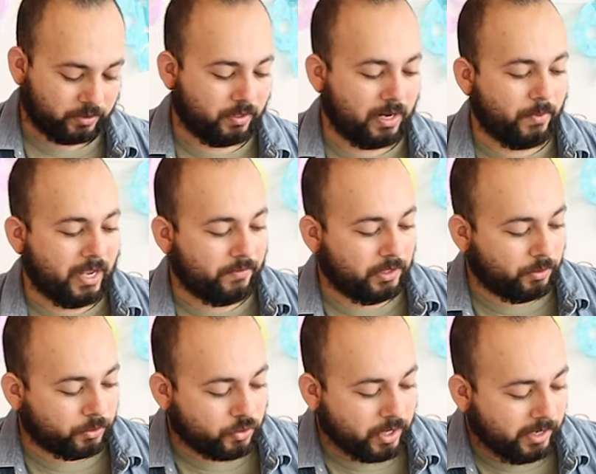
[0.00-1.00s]
So now we have a
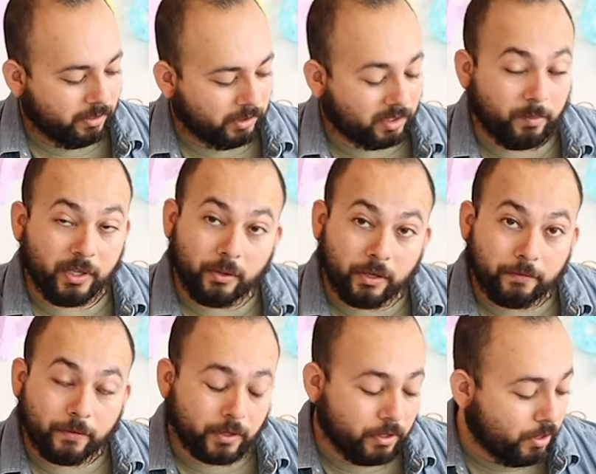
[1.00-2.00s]
little triangle in the middle there
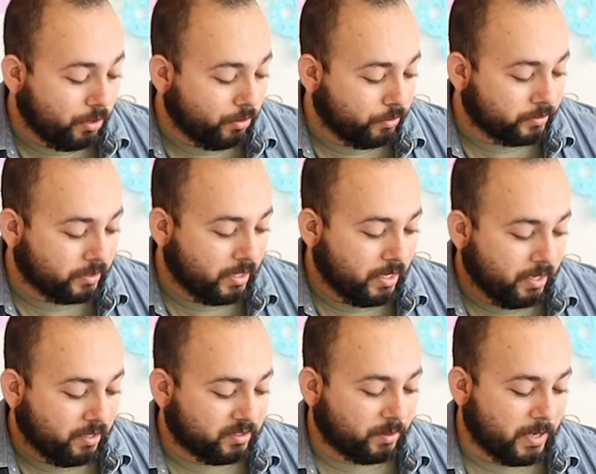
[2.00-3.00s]
for the nose,
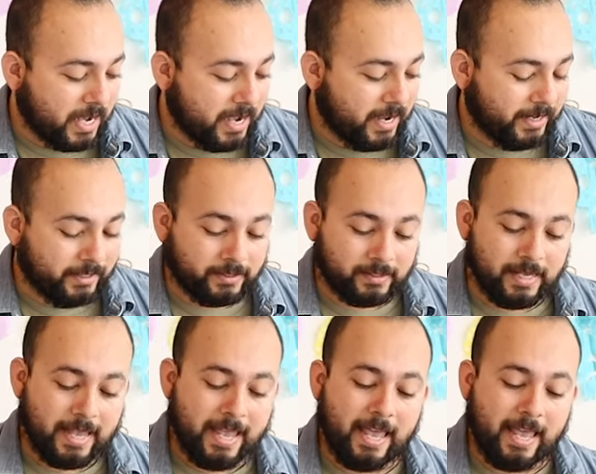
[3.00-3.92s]
some eyes,